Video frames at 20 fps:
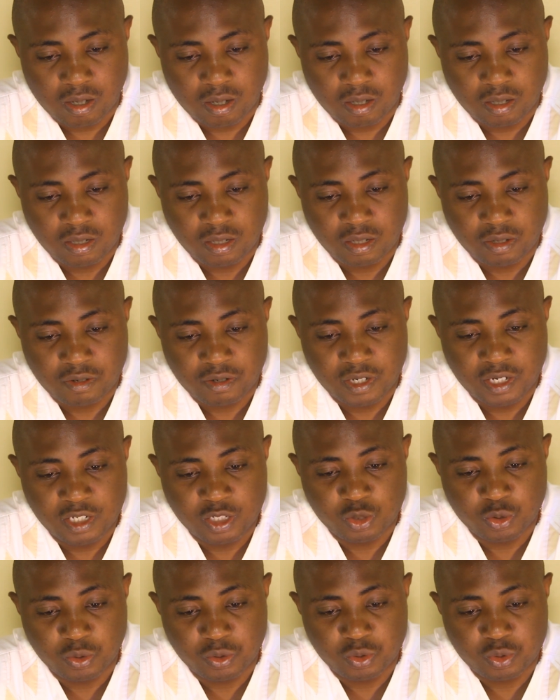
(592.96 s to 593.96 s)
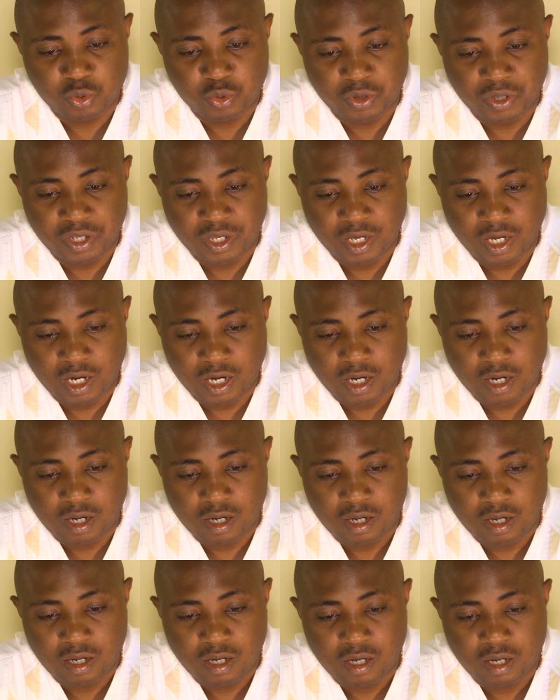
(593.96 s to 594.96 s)
in relation to their
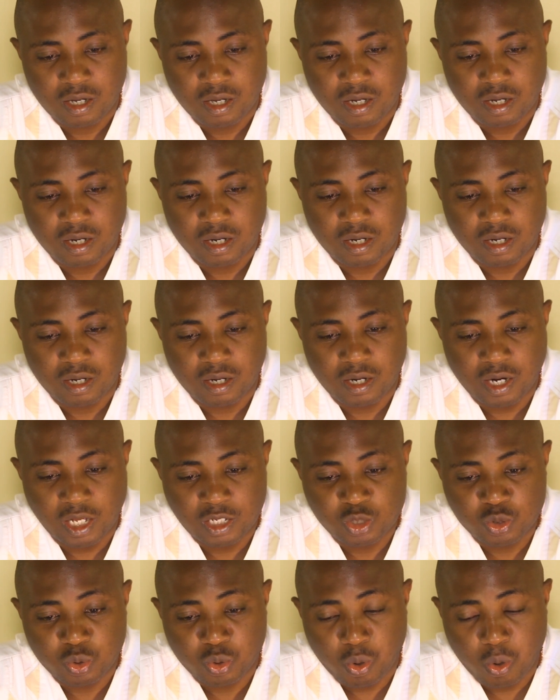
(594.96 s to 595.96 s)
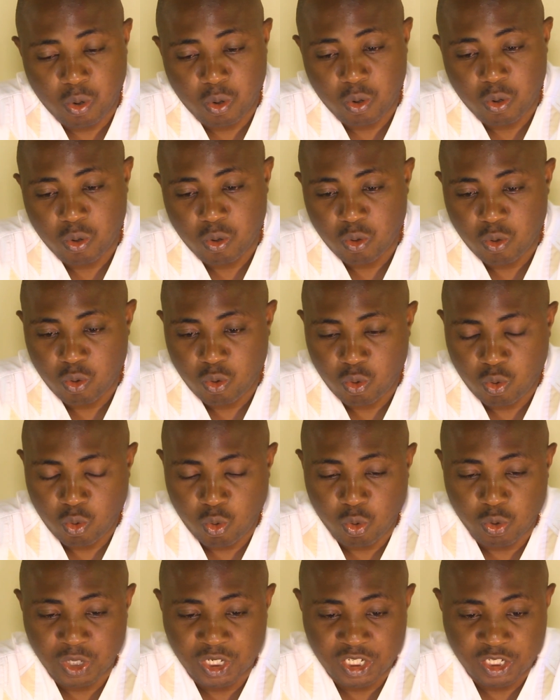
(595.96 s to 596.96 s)
natural
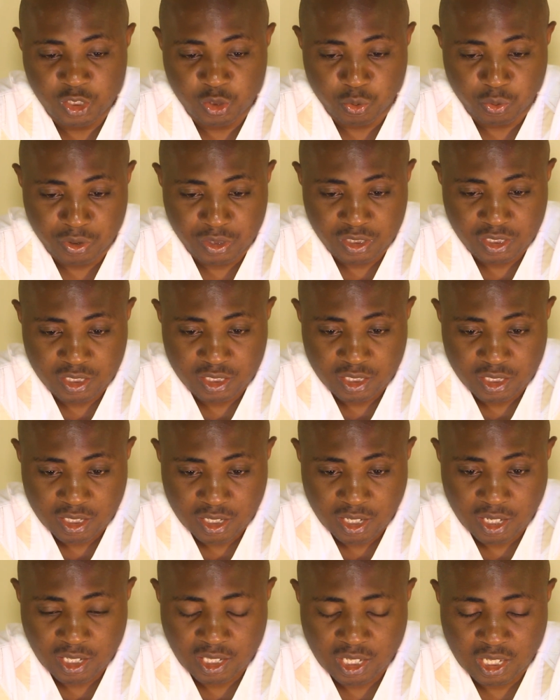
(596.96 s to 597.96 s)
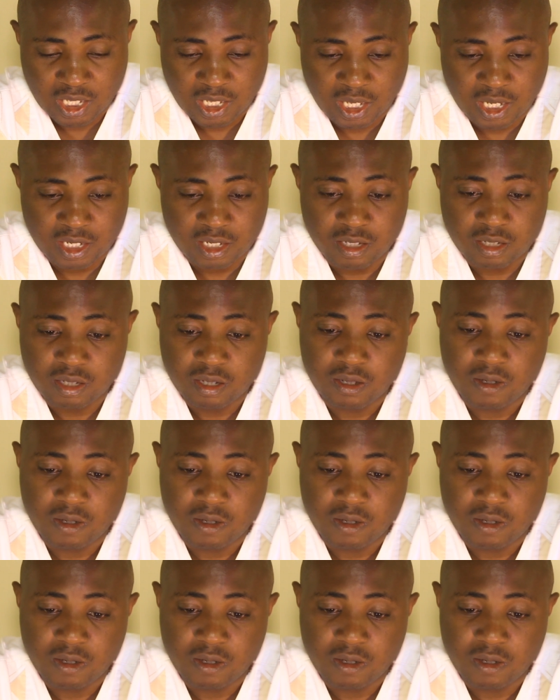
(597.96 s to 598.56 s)
conditions, rather than